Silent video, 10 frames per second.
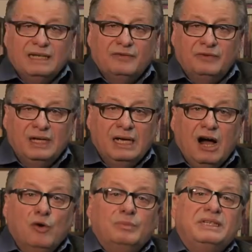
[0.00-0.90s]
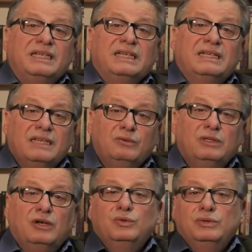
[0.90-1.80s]
Just look at the obsession
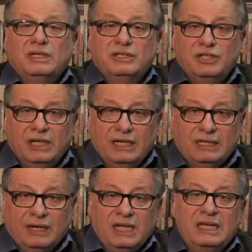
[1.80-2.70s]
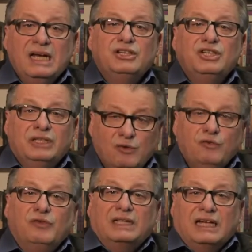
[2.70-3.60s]
of the far right in raising the
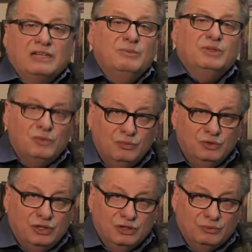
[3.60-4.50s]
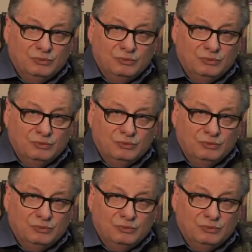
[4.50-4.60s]
spectre of communism.